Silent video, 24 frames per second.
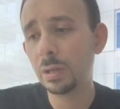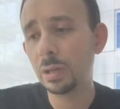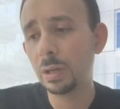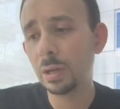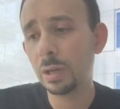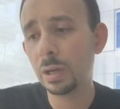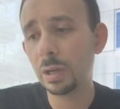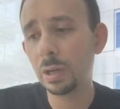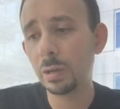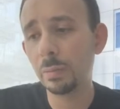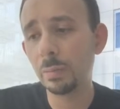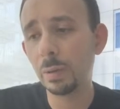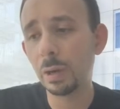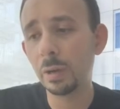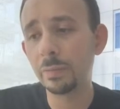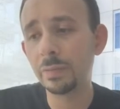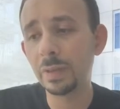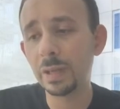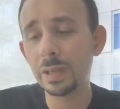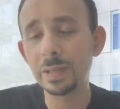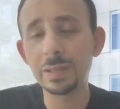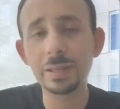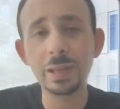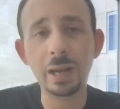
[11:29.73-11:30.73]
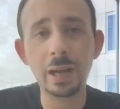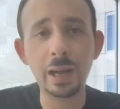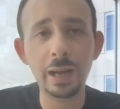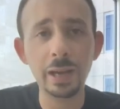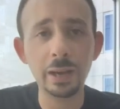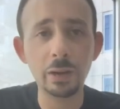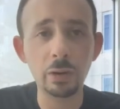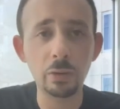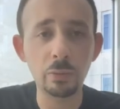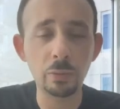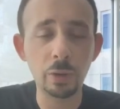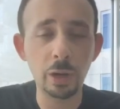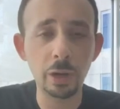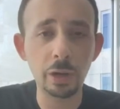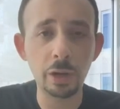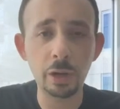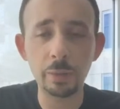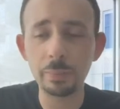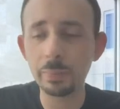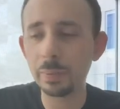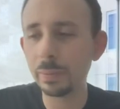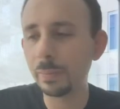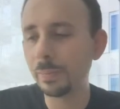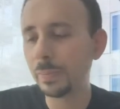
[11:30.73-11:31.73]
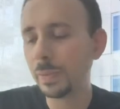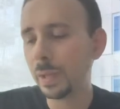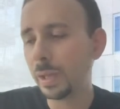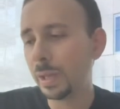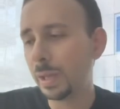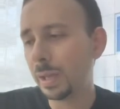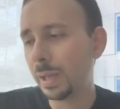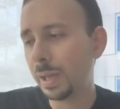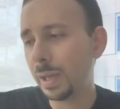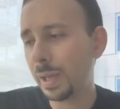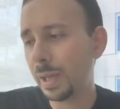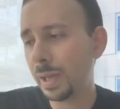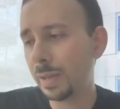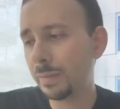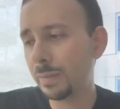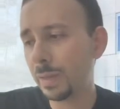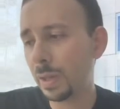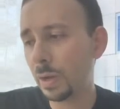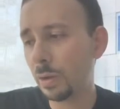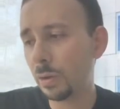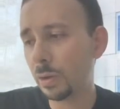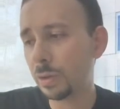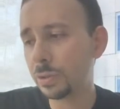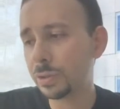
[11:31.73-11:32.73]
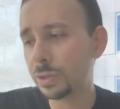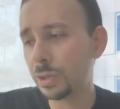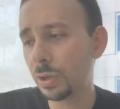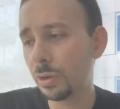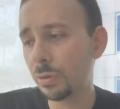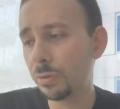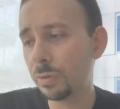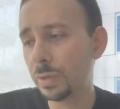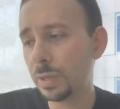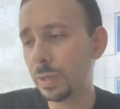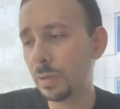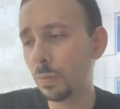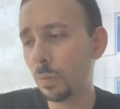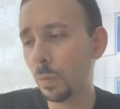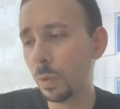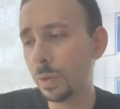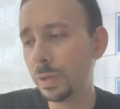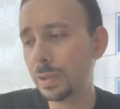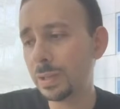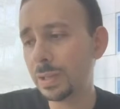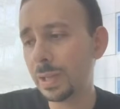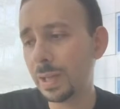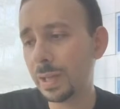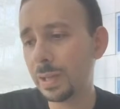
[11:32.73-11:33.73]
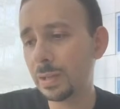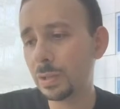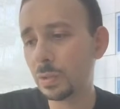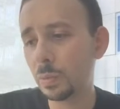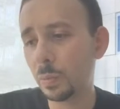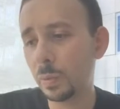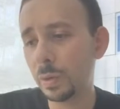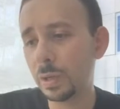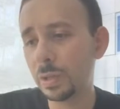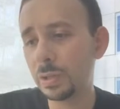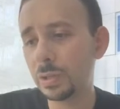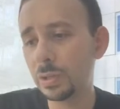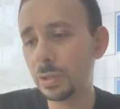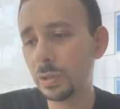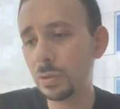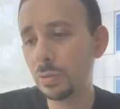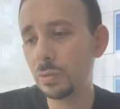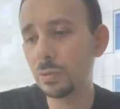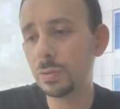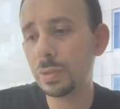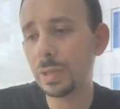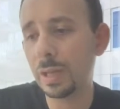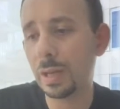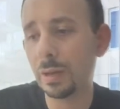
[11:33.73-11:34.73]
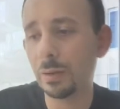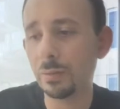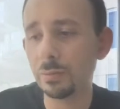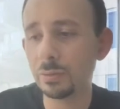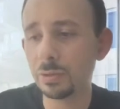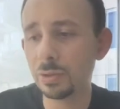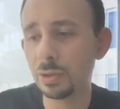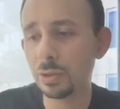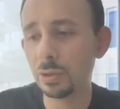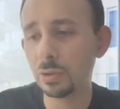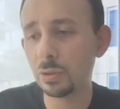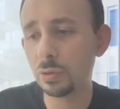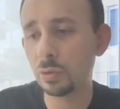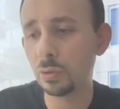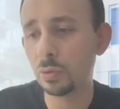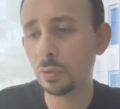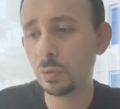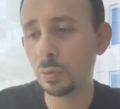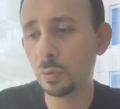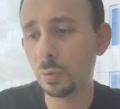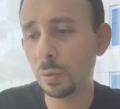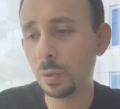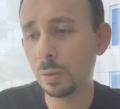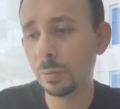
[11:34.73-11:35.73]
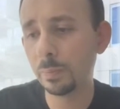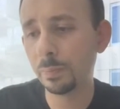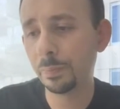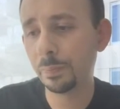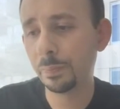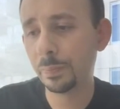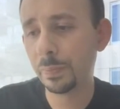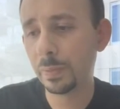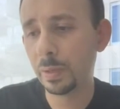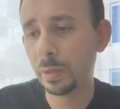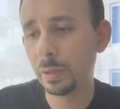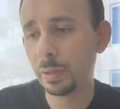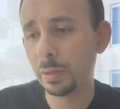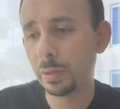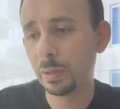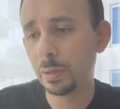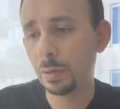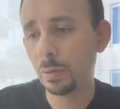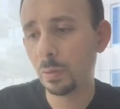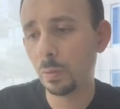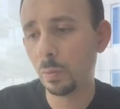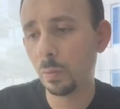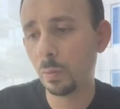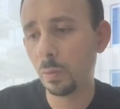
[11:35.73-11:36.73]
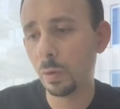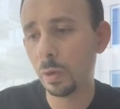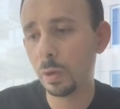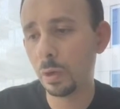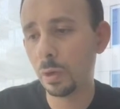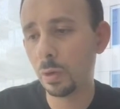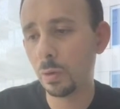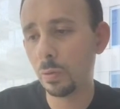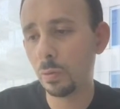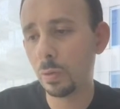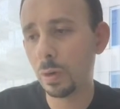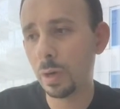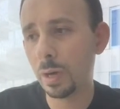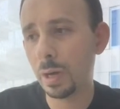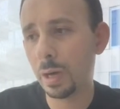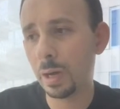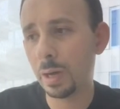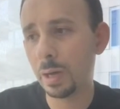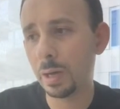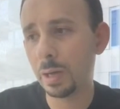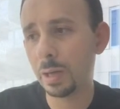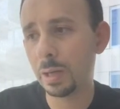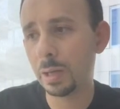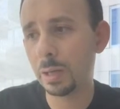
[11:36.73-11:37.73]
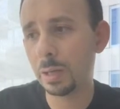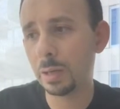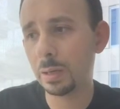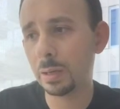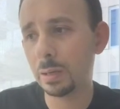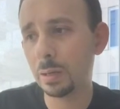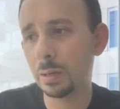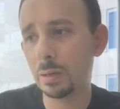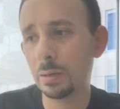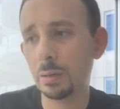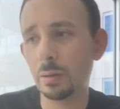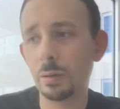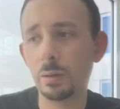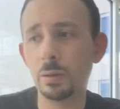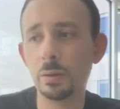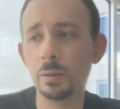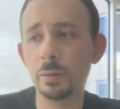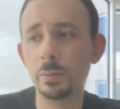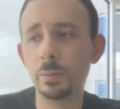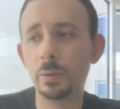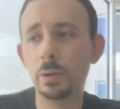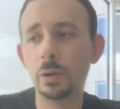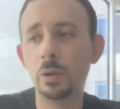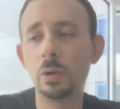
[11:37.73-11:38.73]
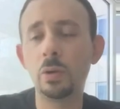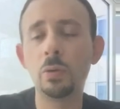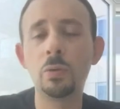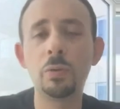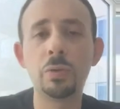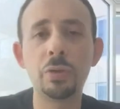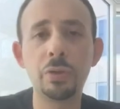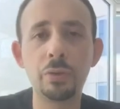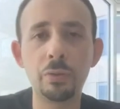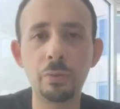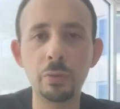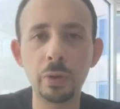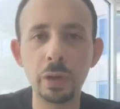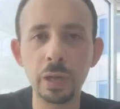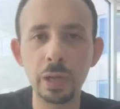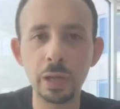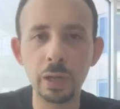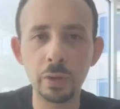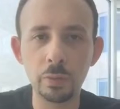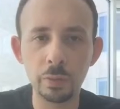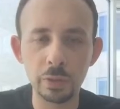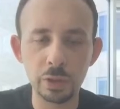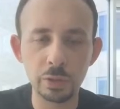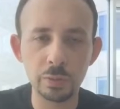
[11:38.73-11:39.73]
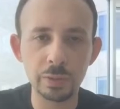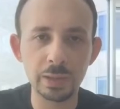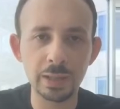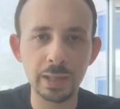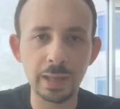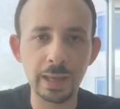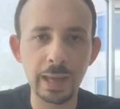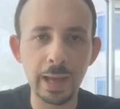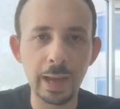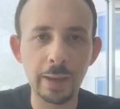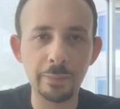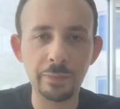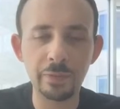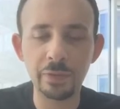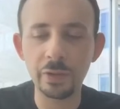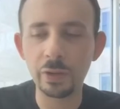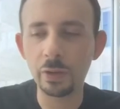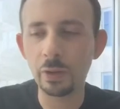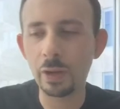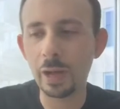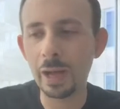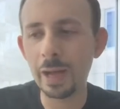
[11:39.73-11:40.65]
of the entire run-up, and then also the 110.22 down to 109.03, which was the gap fill.